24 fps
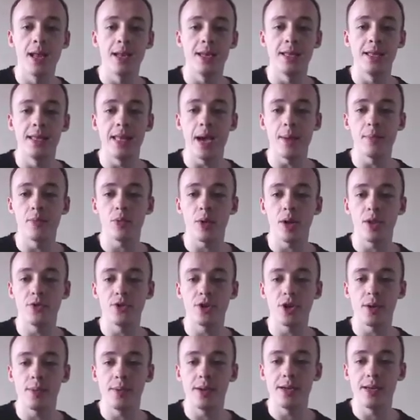The number 1
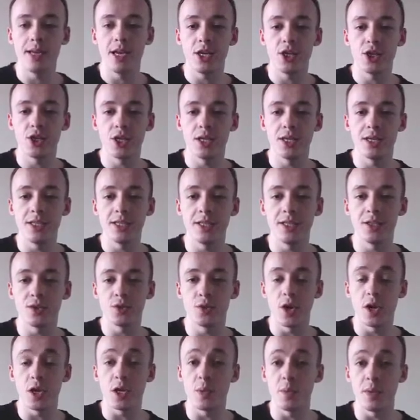recommendation, this is
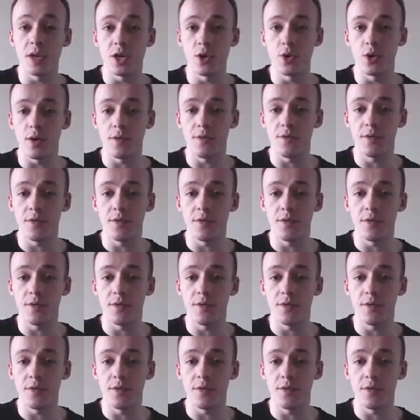going to be your